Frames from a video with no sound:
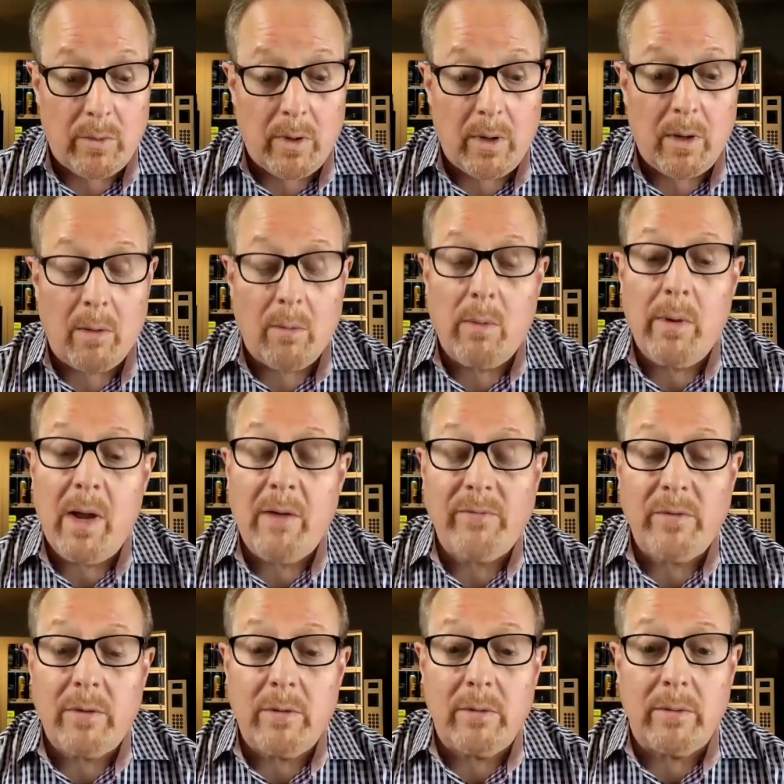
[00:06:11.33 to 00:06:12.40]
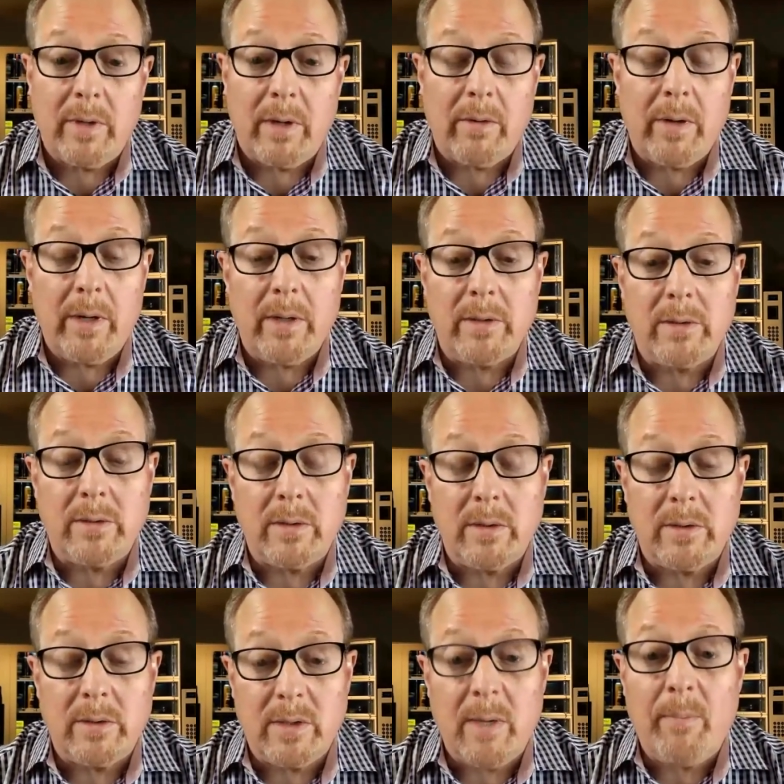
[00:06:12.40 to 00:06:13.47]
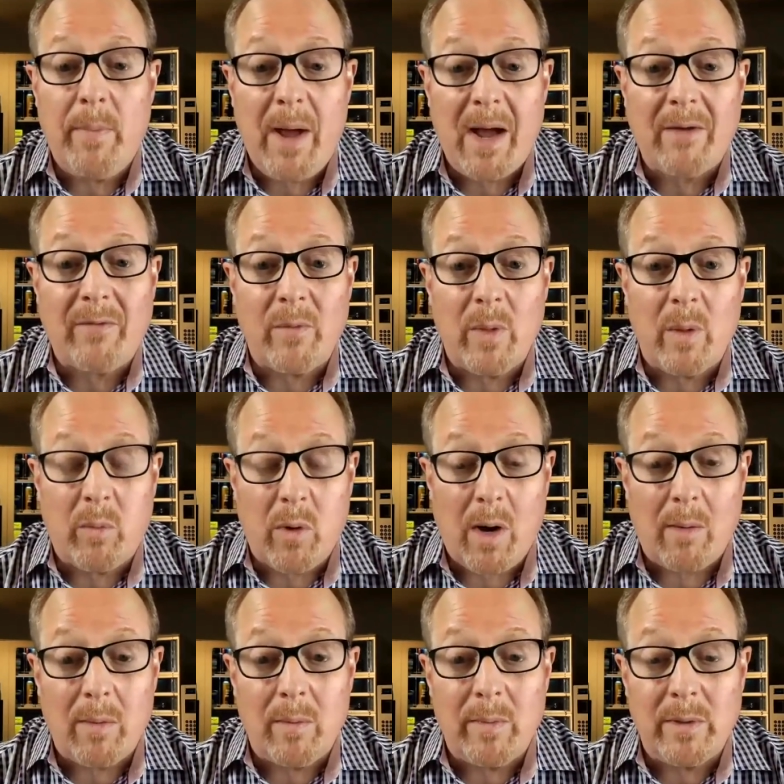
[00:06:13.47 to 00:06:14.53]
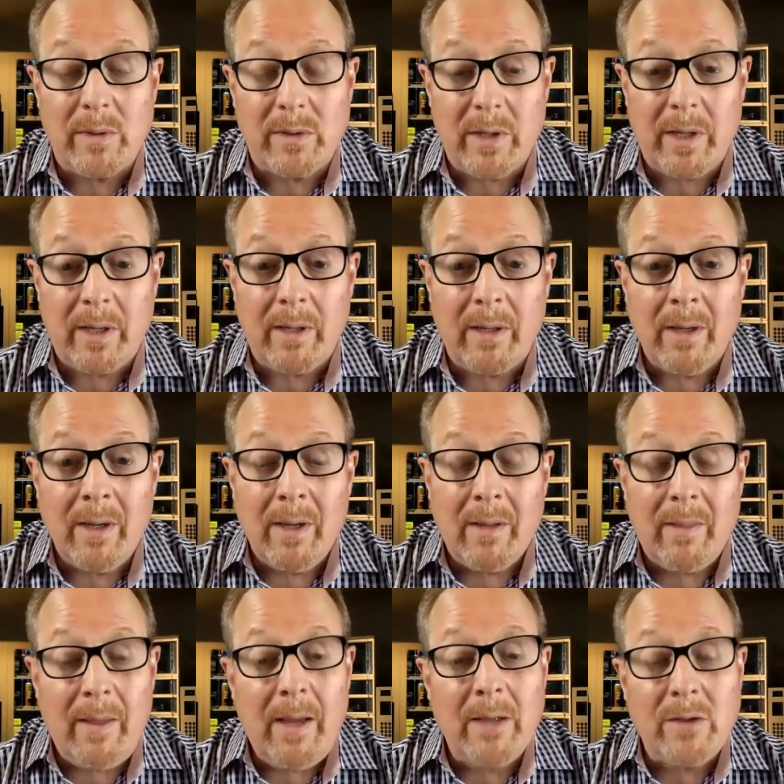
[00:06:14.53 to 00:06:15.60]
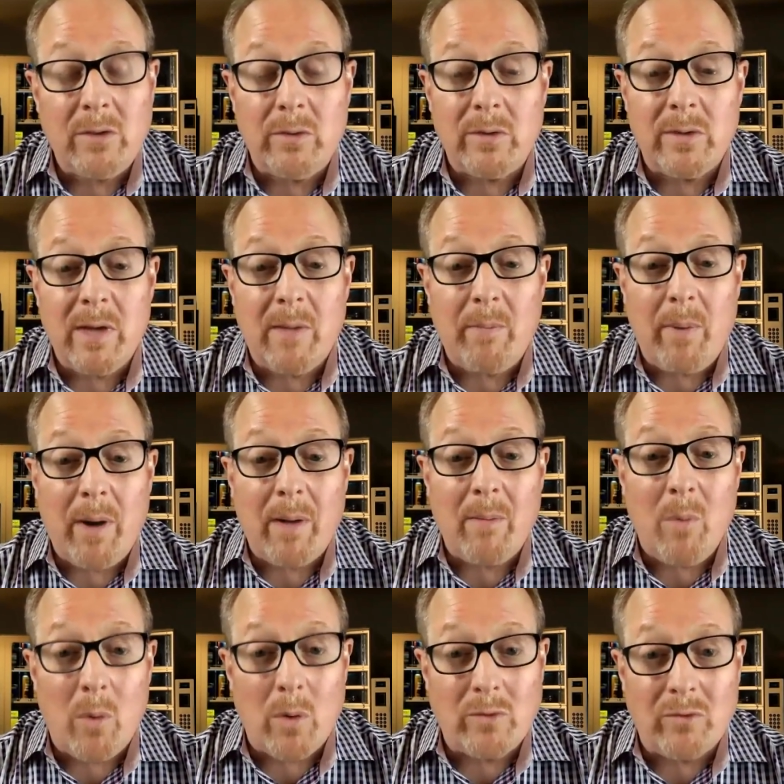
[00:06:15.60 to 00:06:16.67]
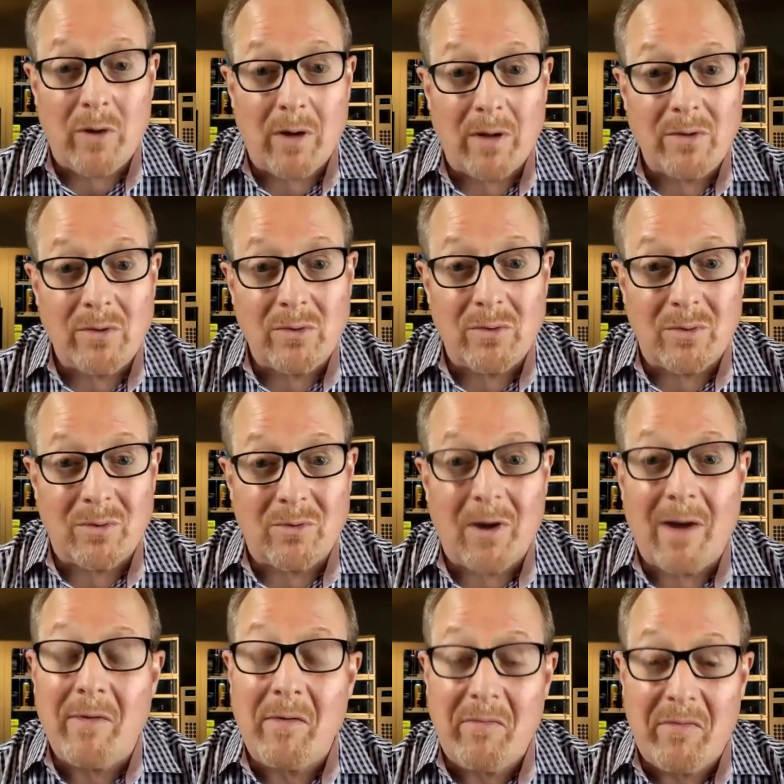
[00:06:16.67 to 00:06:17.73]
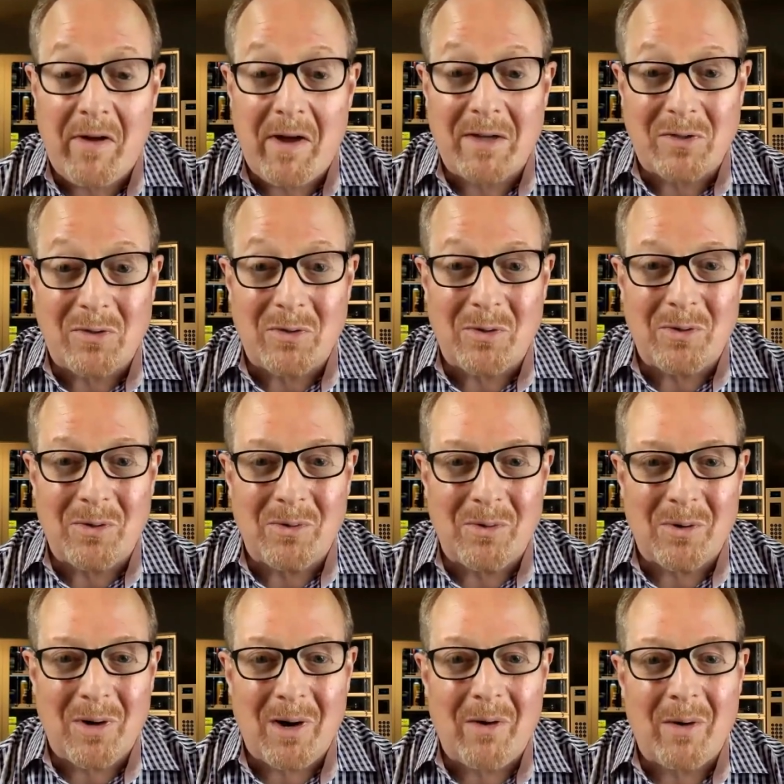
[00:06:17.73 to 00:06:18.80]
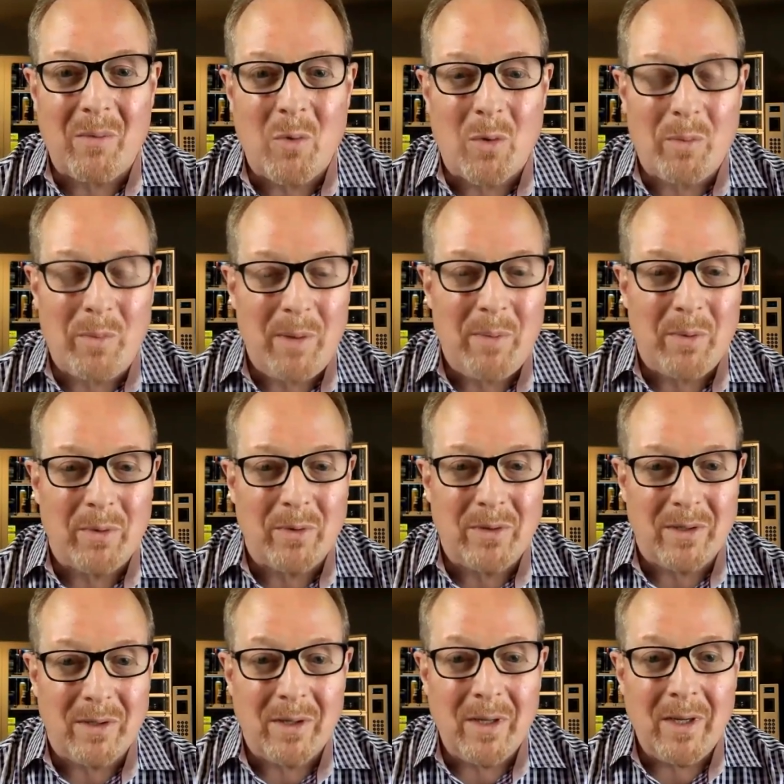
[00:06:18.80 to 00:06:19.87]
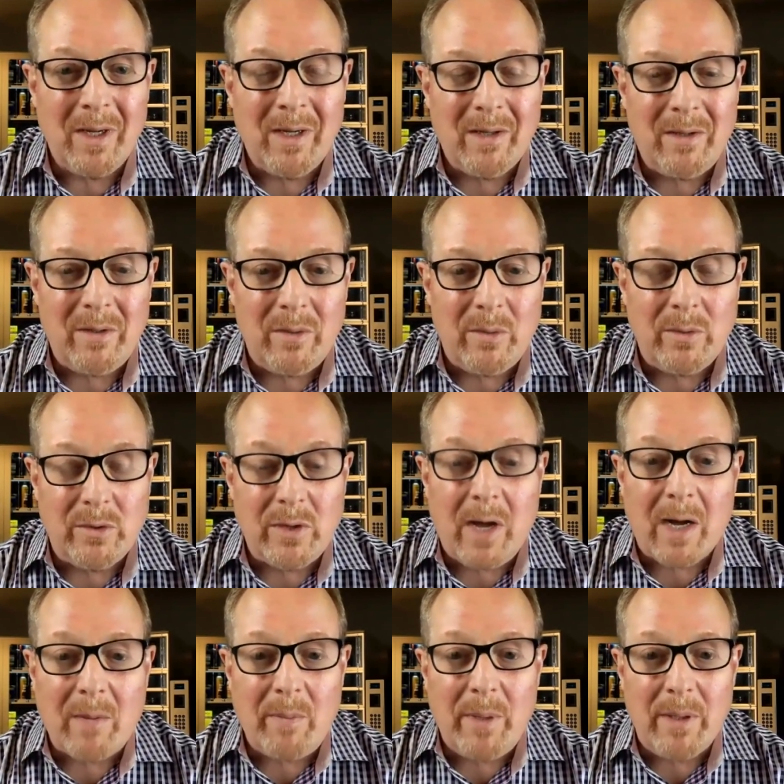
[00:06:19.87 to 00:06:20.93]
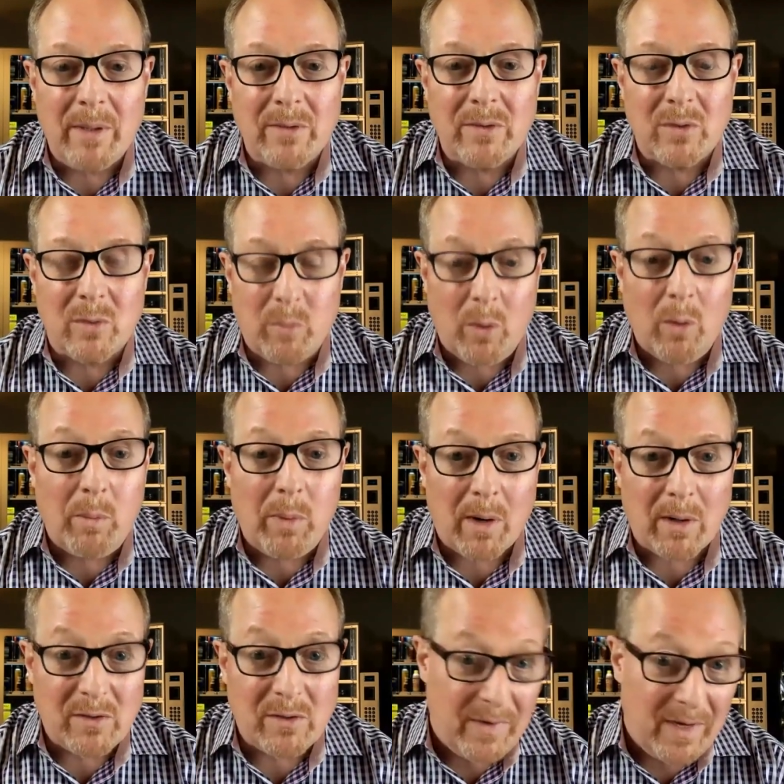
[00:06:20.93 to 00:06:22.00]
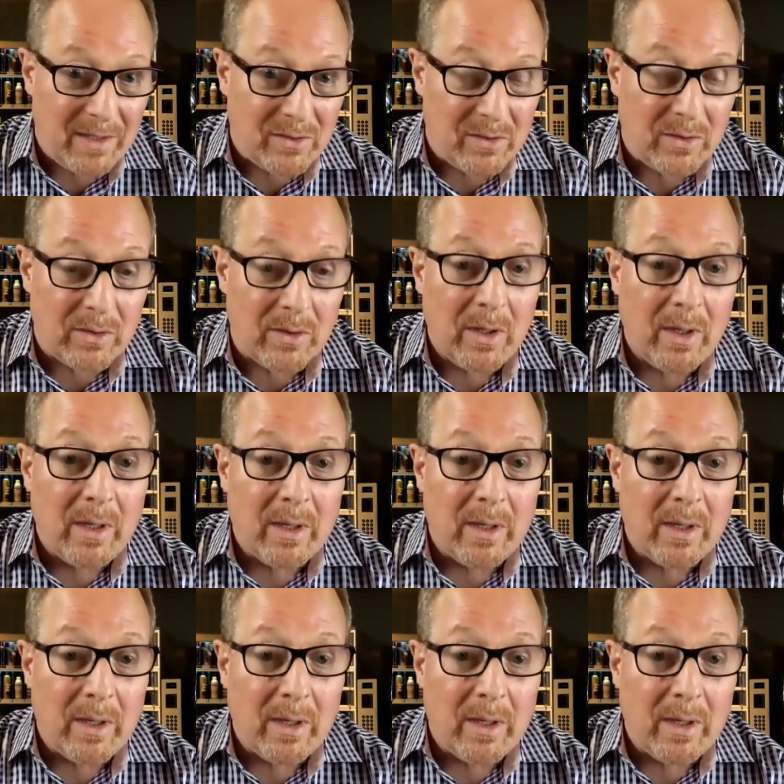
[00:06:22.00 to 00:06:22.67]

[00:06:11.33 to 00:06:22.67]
What we have to do, Larry, is step back from the problem and saying the answer is not buying more trucks or driving faster or hiring more people to stock bins or pull parts faster.